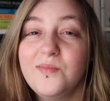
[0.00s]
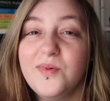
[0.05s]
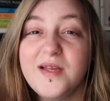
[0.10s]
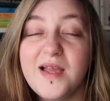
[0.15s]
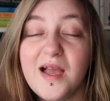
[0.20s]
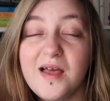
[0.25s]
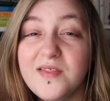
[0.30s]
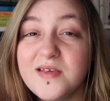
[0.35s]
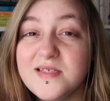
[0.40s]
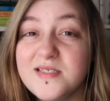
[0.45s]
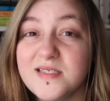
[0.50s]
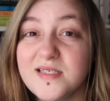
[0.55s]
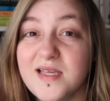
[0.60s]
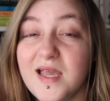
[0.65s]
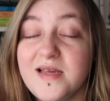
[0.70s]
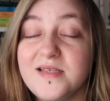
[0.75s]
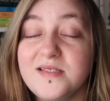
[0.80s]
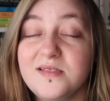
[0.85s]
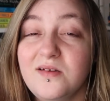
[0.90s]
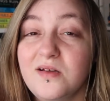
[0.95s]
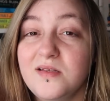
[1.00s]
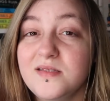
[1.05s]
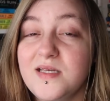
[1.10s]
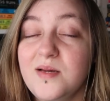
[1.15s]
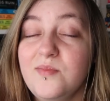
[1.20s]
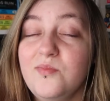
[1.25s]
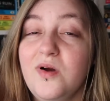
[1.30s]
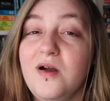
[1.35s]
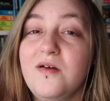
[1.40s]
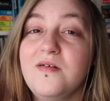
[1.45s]
But yeah, this is a gay
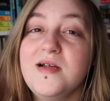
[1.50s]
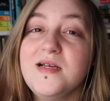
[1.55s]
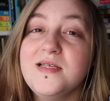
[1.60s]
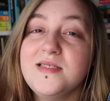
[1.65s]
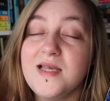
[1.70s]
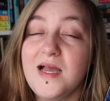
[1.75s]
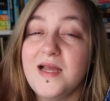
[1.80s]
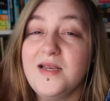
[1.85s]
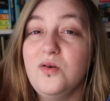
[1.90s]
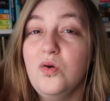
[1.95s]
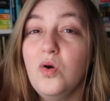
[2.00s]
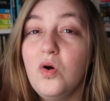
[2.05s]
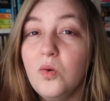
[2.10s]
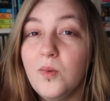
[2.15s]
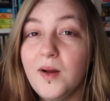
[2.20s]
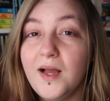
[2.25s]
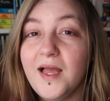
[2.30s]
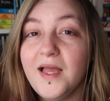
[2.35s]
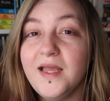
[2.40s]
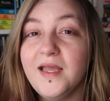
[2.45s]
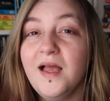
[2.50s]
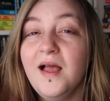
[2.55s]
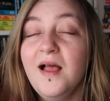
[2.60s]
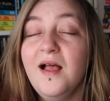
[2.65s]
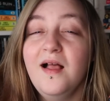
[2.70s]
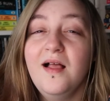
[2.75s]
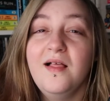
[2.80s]
contemporary set in Norway.